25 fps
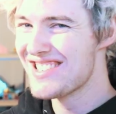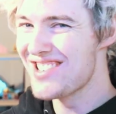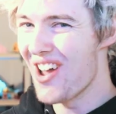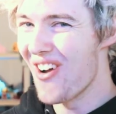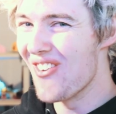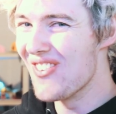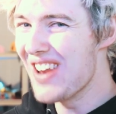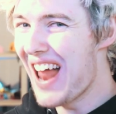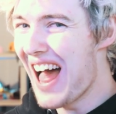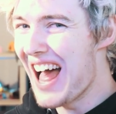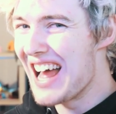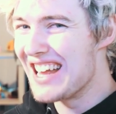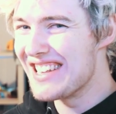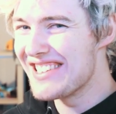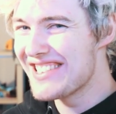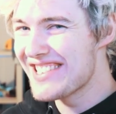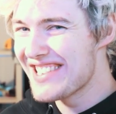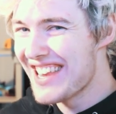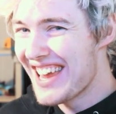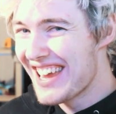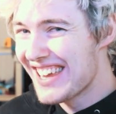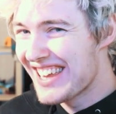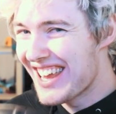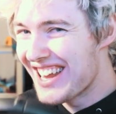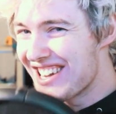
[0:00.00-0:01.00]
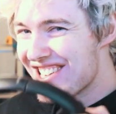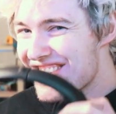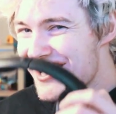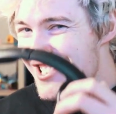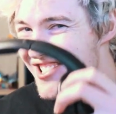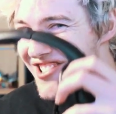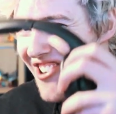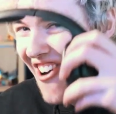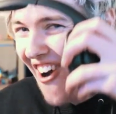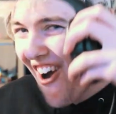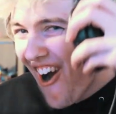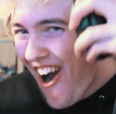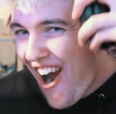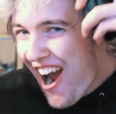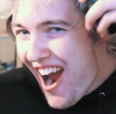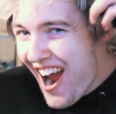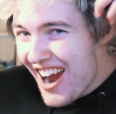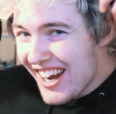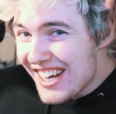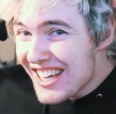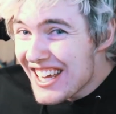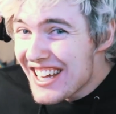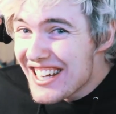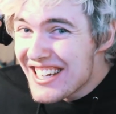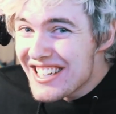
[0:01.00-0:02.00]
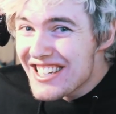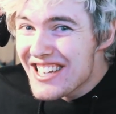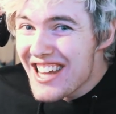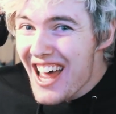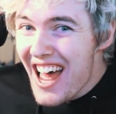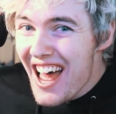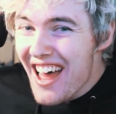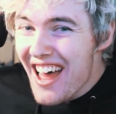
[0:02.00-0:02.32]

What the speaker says: So let's get straight into